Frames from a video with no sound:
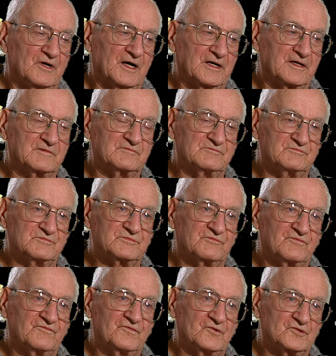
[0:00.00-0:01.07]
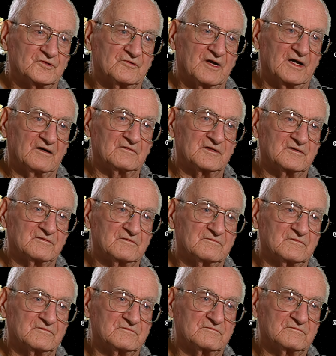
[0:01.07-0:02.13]
I had fooled around
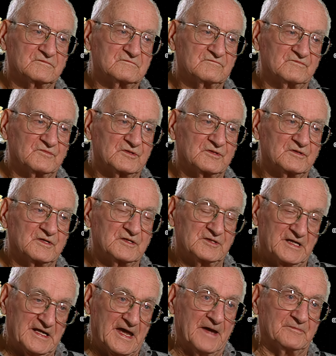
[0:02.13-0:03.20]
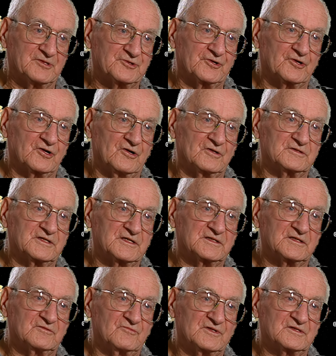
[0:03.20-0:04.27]
and in the amateur
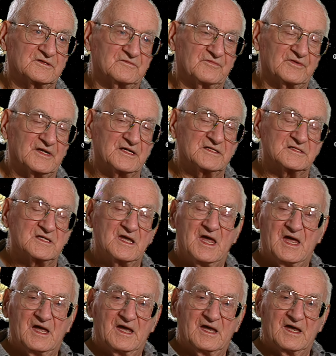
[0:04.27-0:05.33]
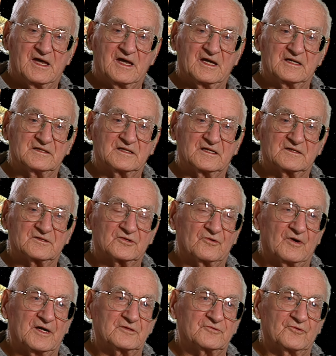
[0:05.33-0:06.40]
contest and won some things. And so
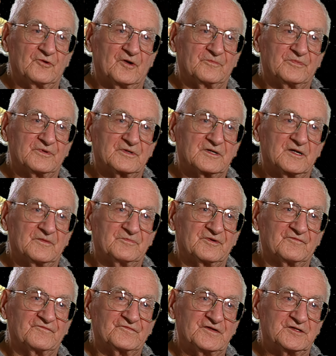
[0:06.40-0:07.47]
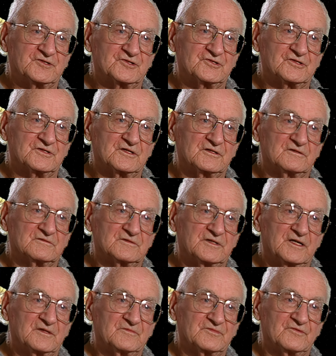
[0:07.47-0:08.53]
I drew up a couple of features and
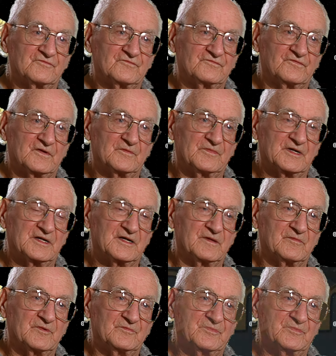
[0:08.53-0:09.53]
sent them to a fellow by the name of